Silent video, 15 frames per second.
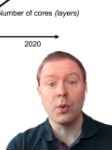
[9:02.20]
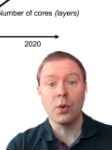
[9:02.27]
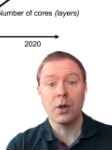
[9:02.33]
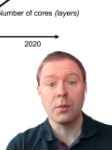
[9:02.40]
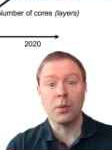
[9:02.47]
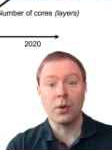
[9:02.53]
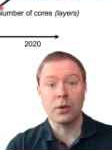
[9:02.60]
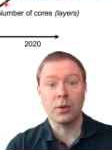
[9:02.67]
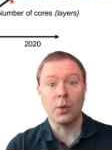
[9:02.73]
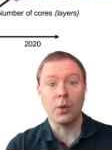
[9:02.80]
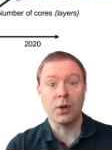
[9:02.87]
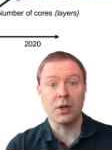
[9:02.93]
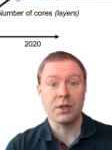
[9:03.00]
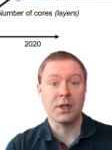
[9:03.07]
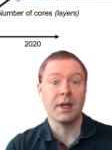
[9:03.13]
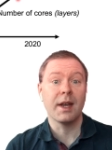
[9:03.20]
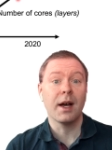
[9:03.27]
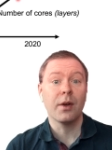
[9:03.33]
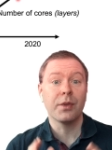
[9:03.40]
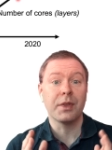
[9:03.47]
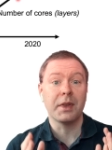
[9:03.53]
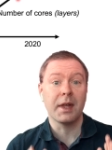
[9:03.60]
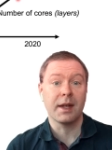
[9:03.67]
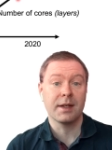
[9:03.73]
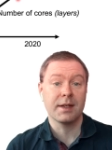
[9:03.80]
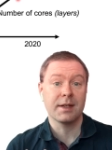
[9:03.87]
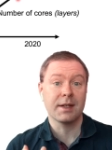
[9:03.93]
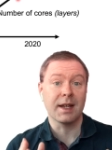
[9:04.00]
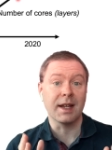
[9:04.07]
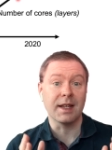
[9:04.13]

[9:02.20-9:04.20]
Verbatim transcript: more and more cores and now this